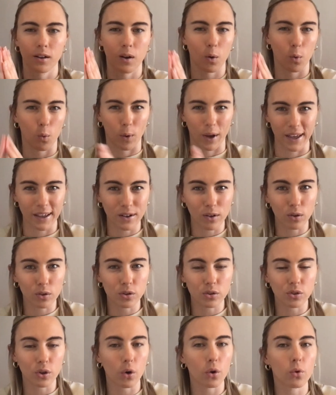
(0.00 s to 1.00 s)
week or
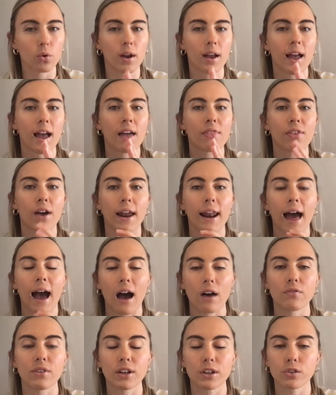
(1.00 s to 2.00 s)
so that
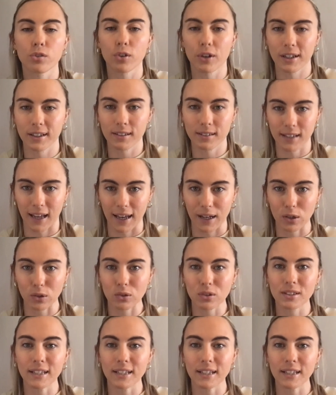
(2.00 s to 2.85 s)
have increased sales.